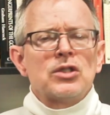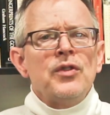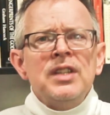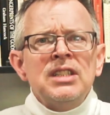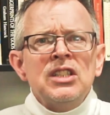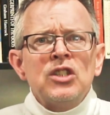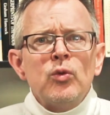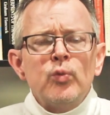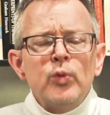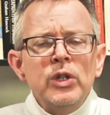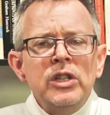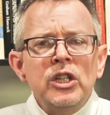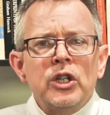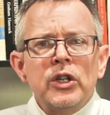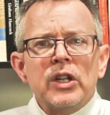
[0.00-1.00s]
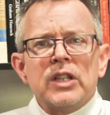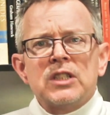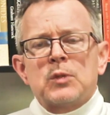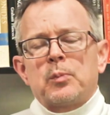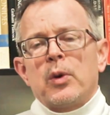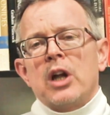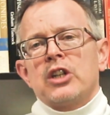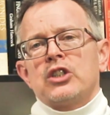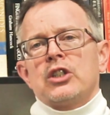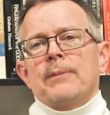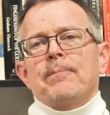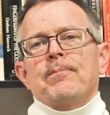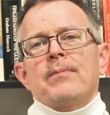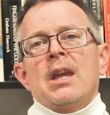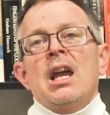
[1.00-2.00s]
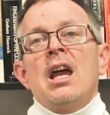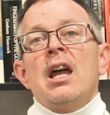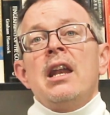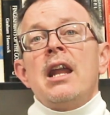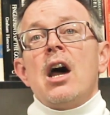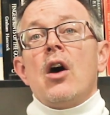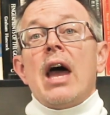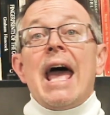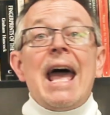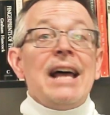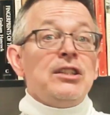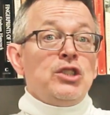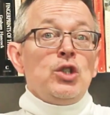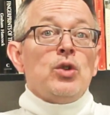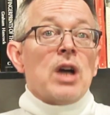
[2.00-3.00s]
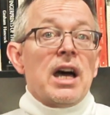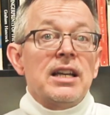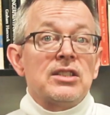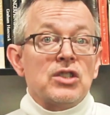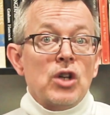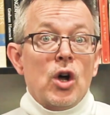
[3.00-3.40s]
So this is a really good expression. Now, as you guys